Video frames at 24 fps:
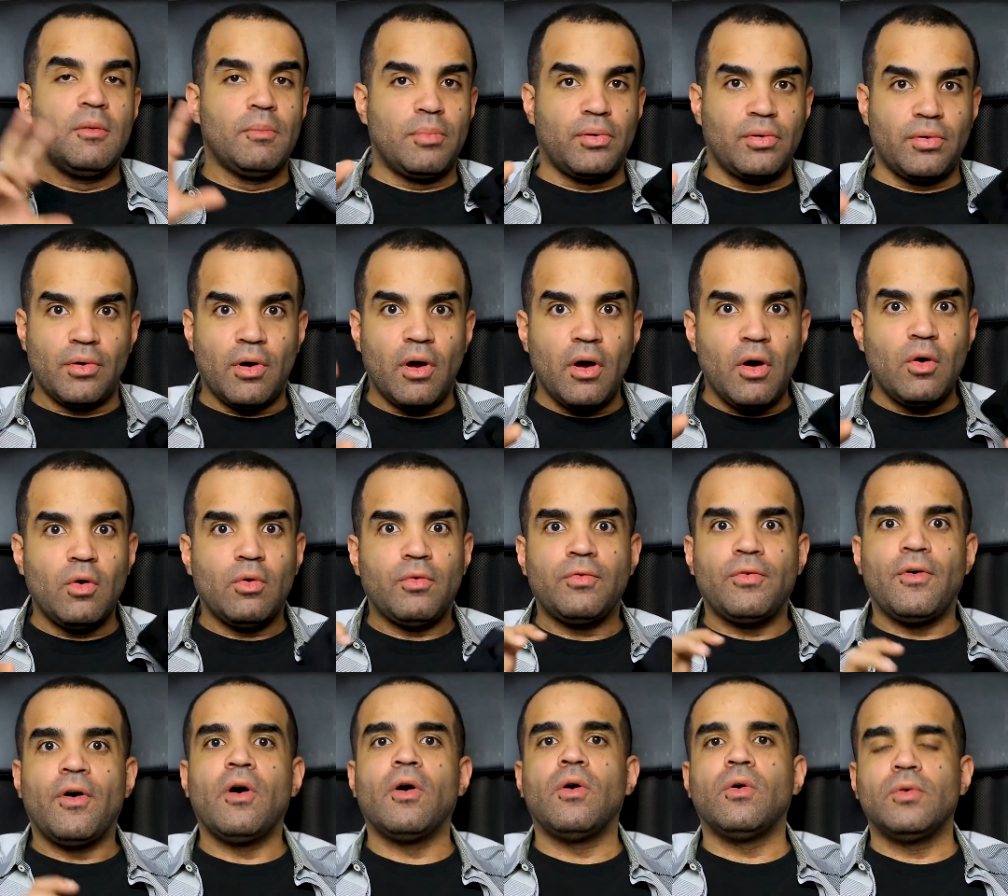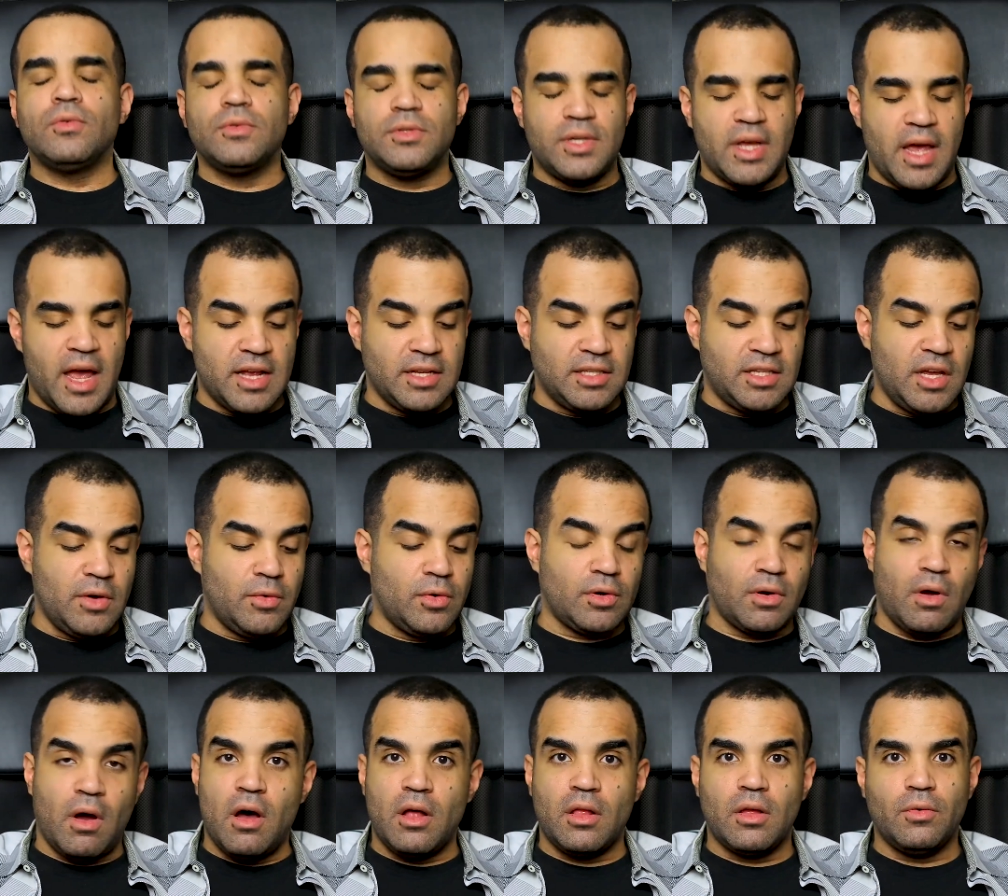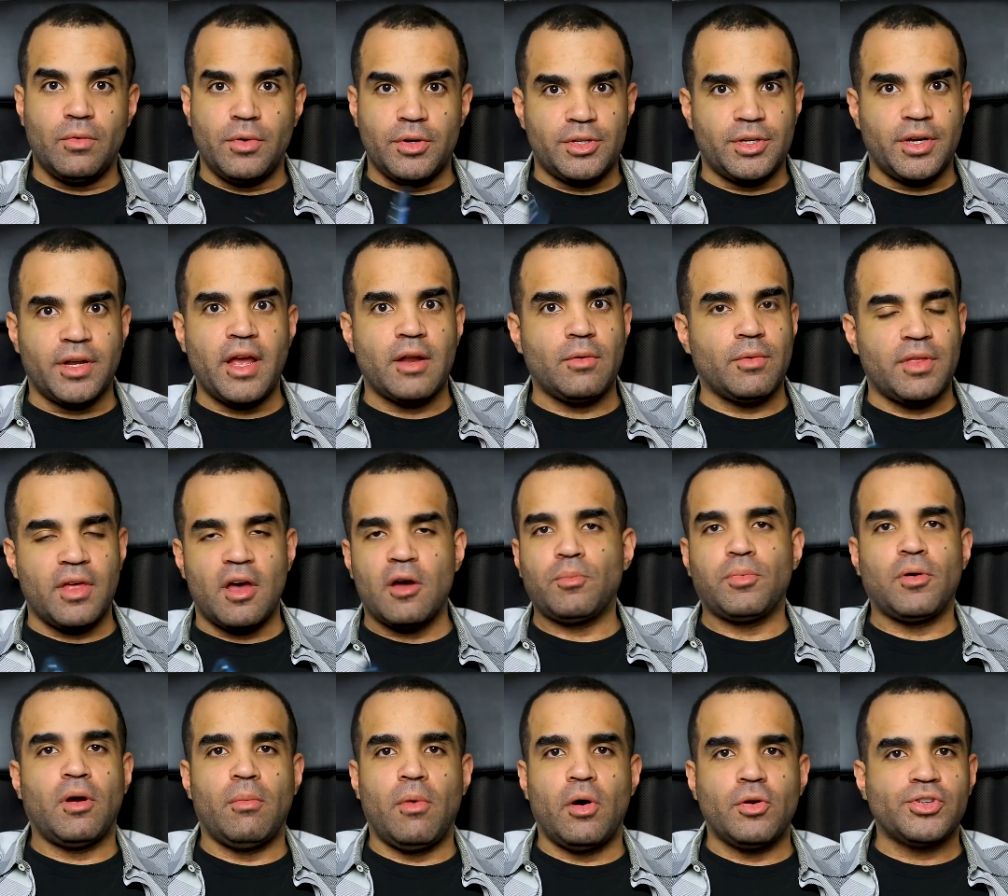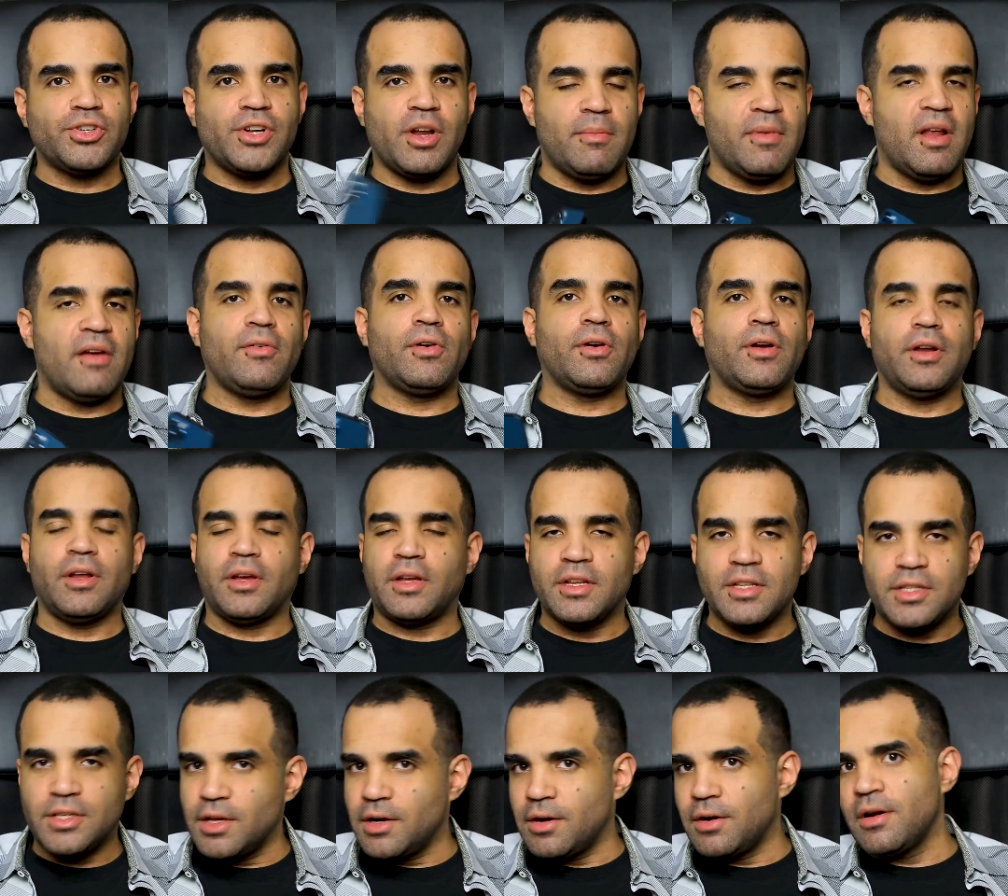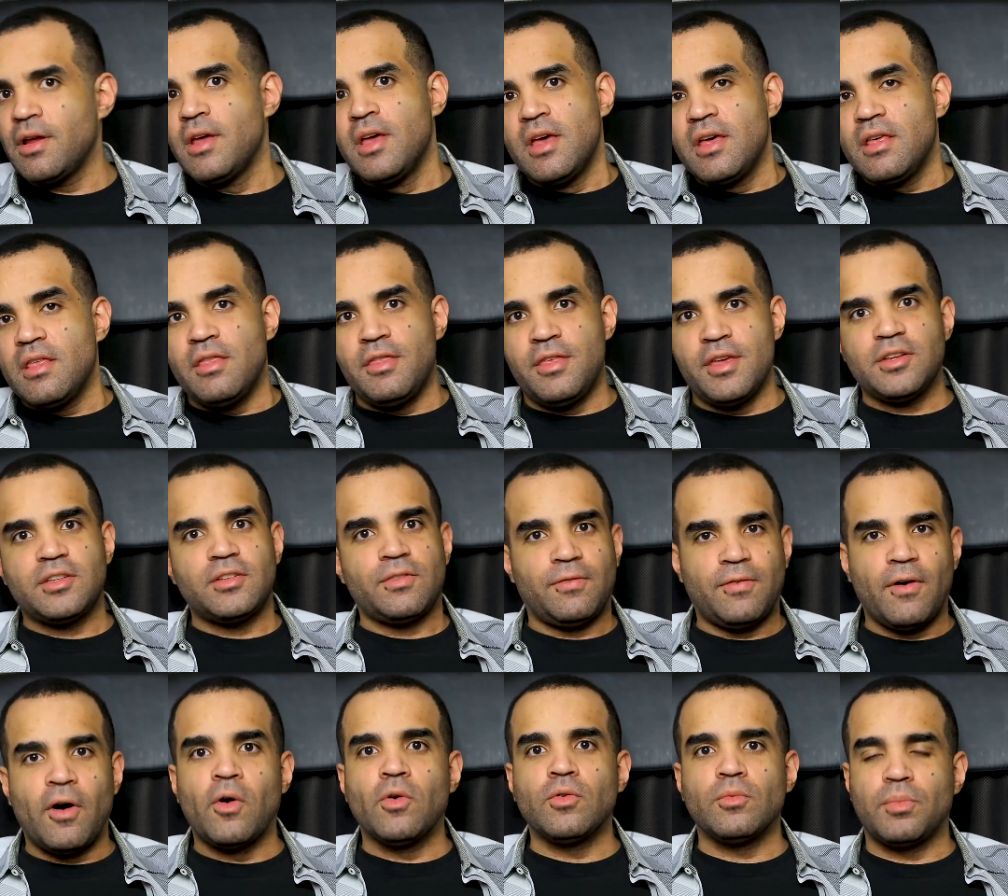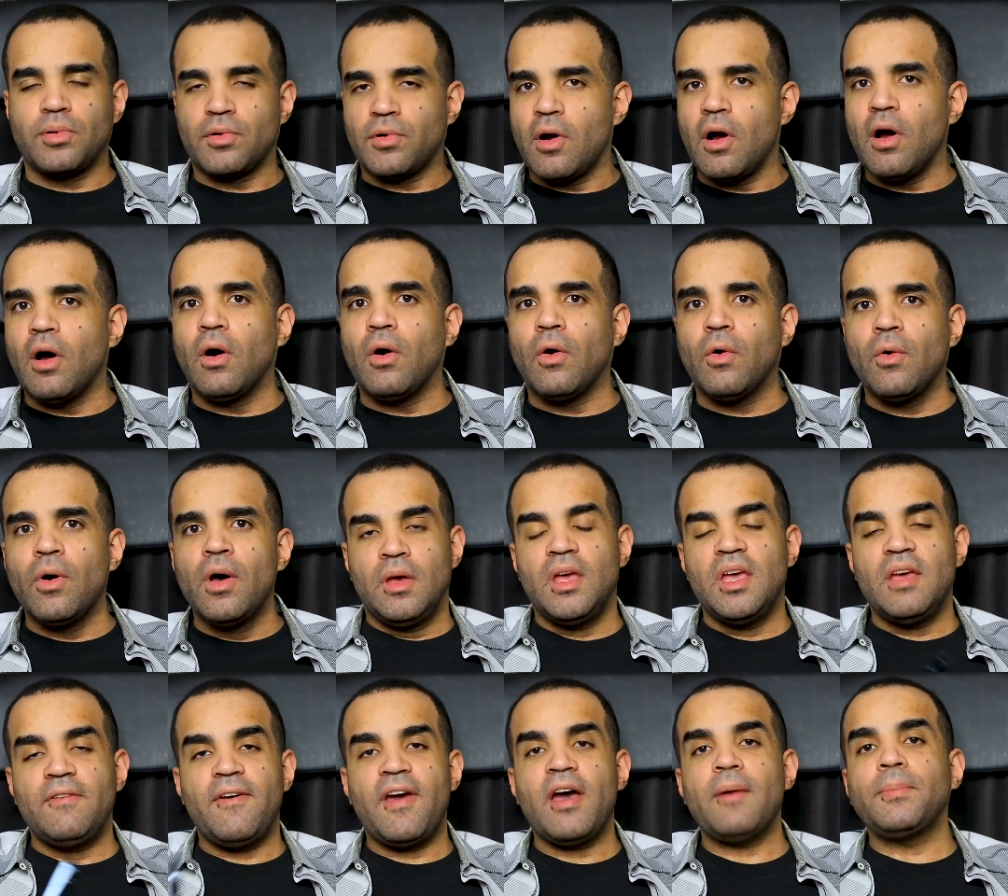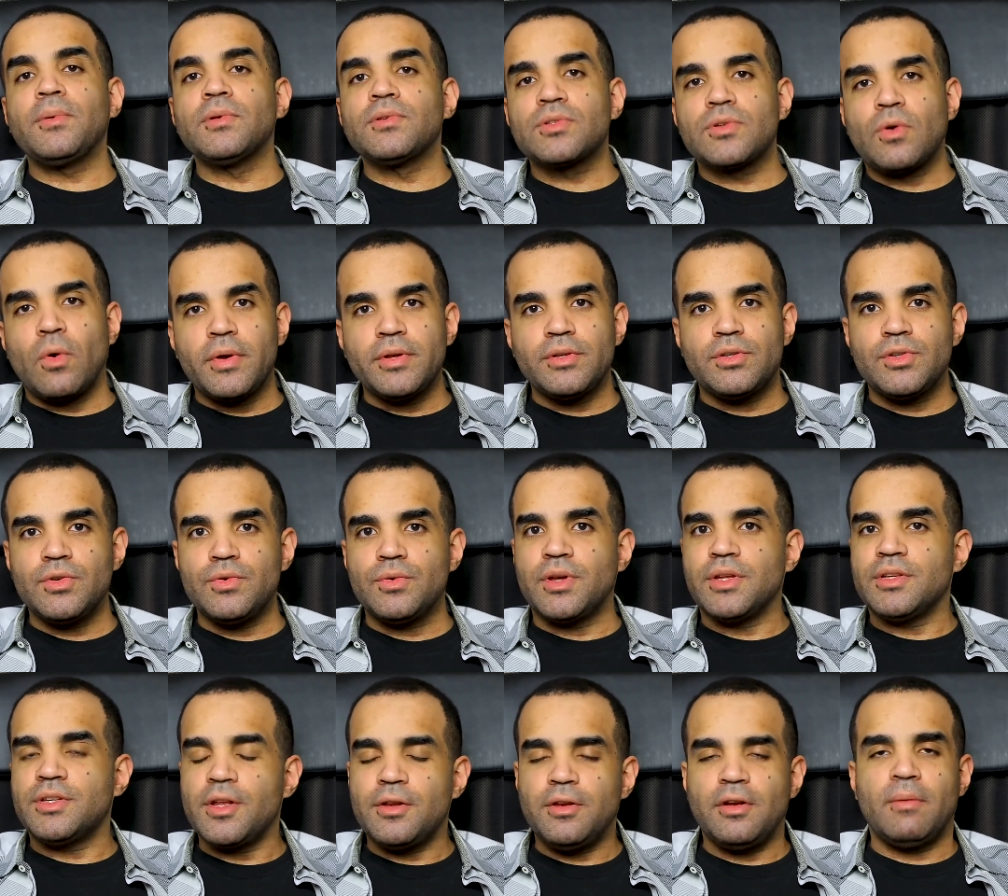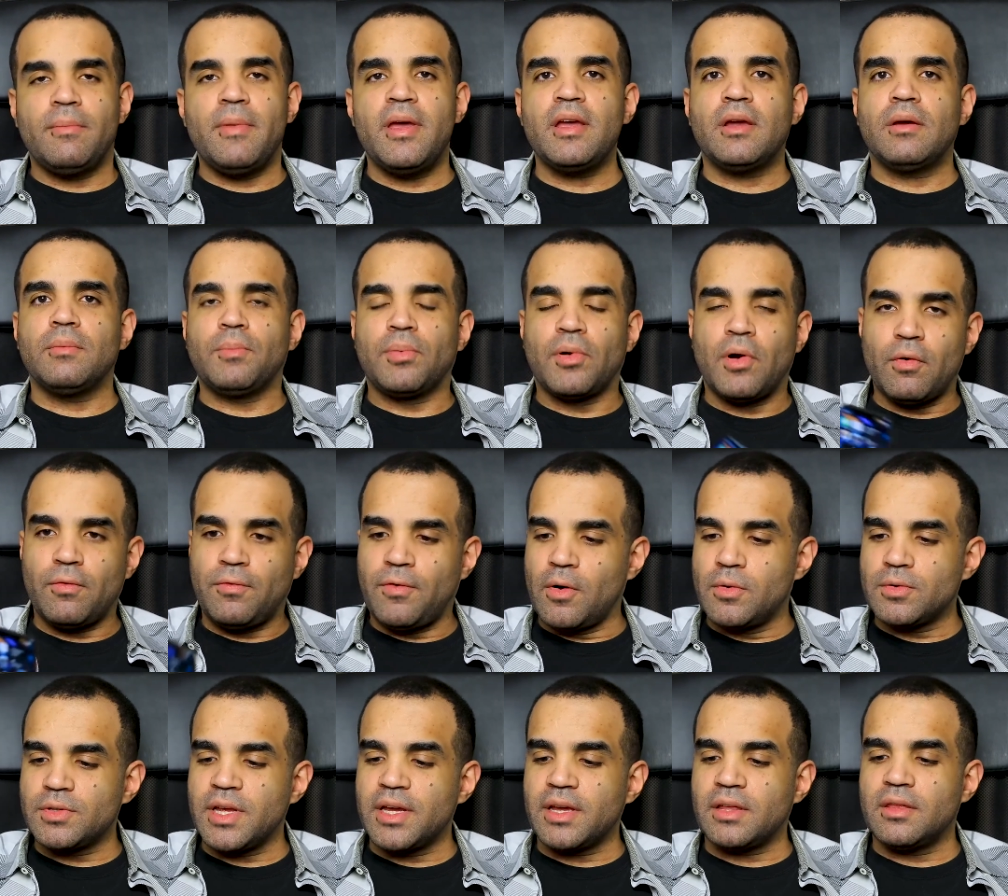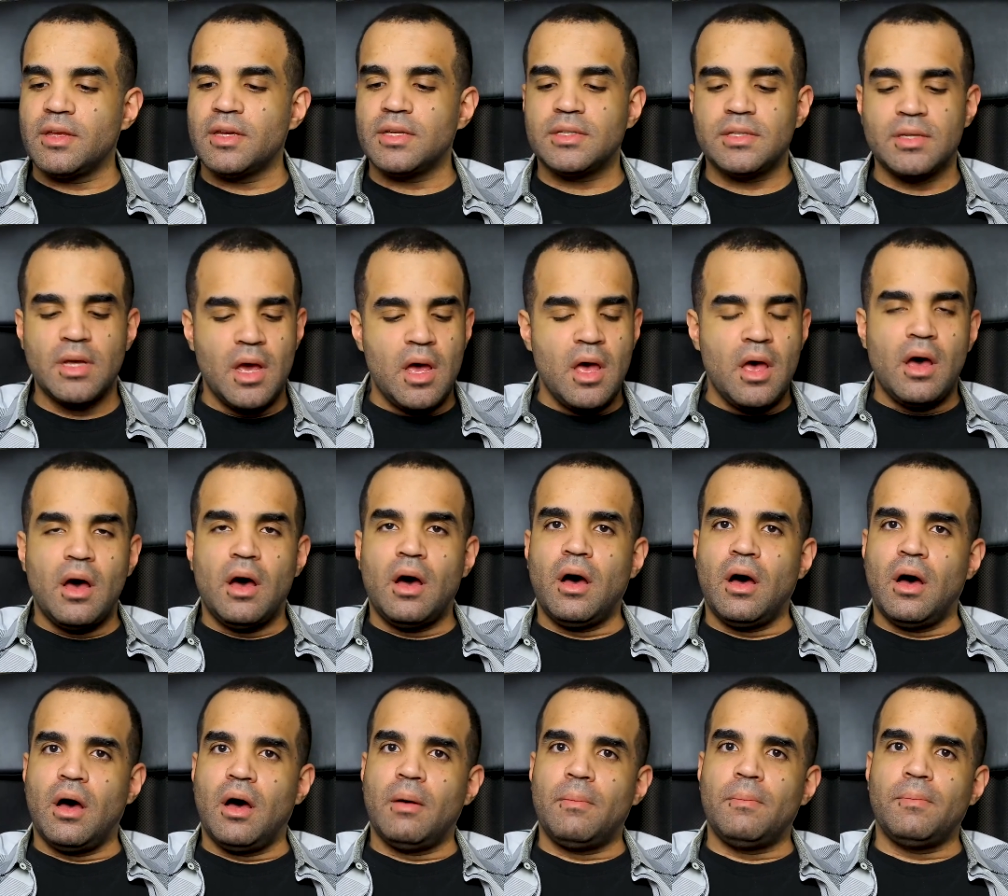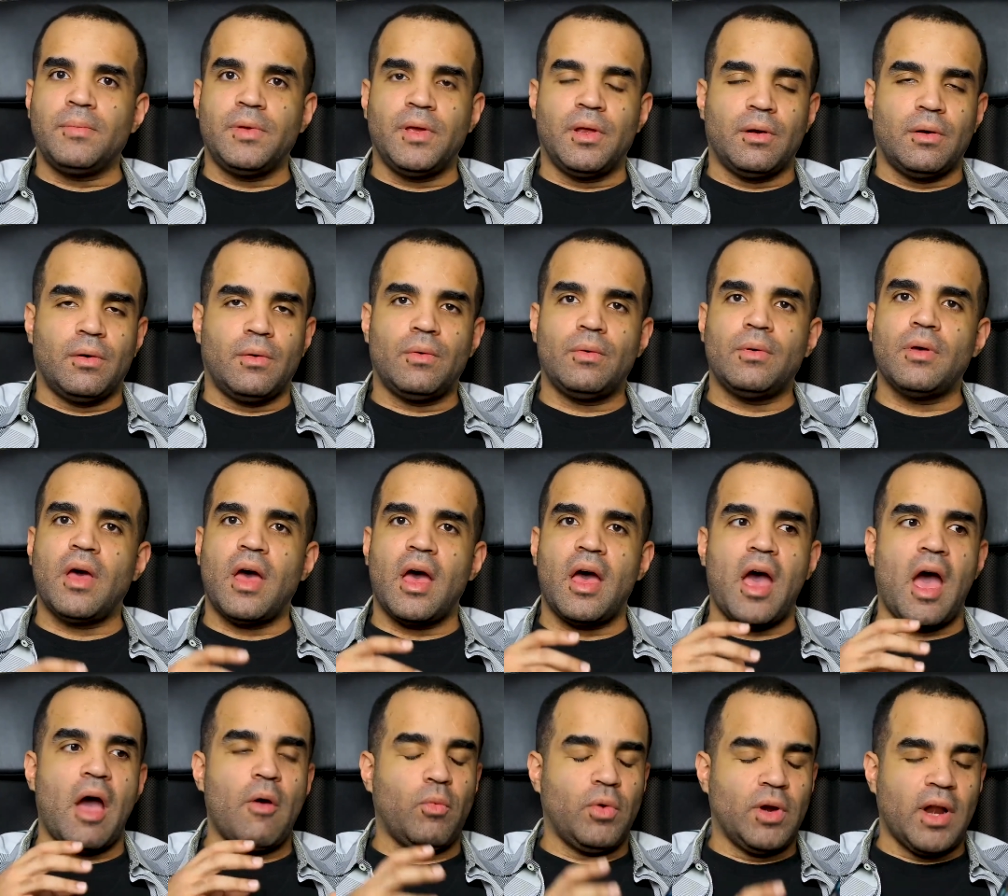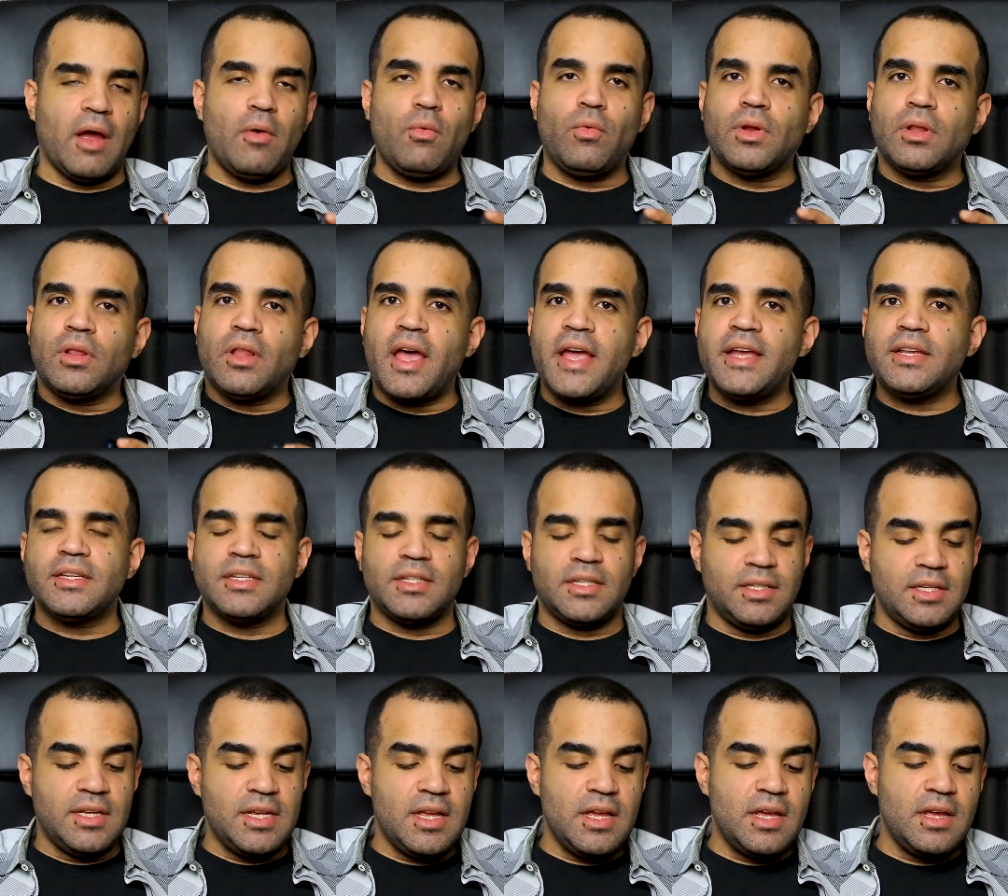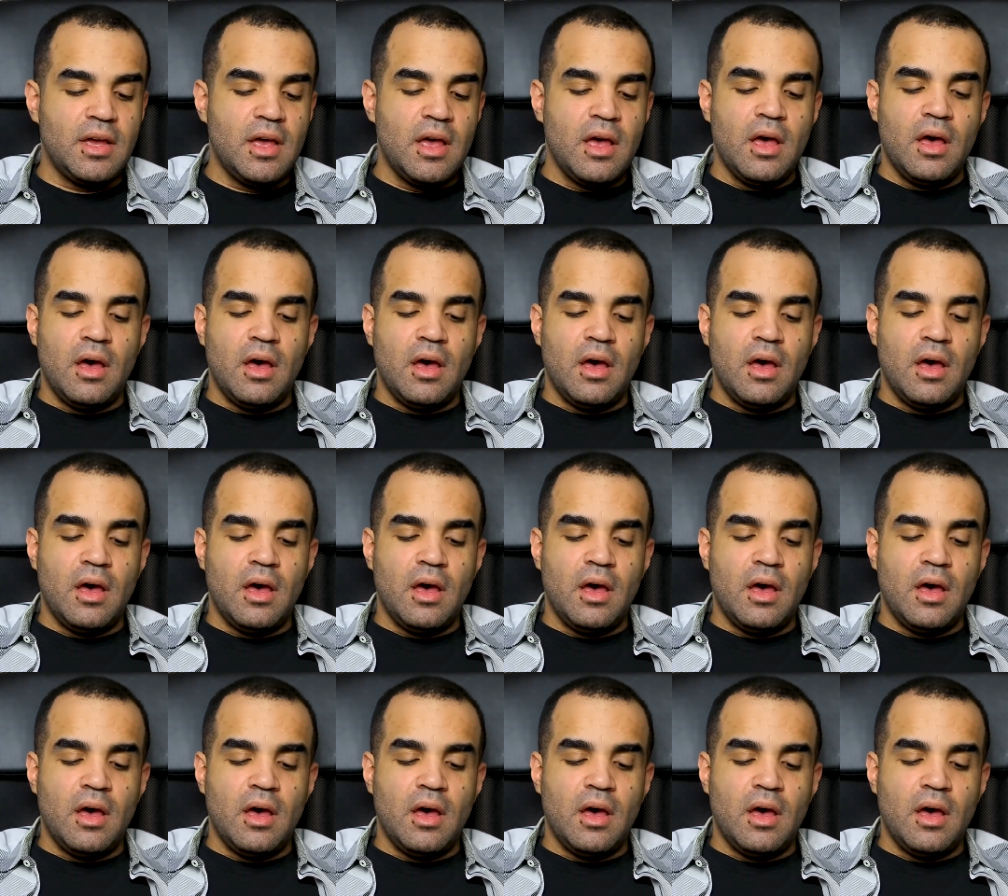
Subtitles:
Pro phones, as they would call it, which again, without promotion, I'm never going to consider this phone Pro. If Apple's going to continue to make Pro phones like this, what I would like to see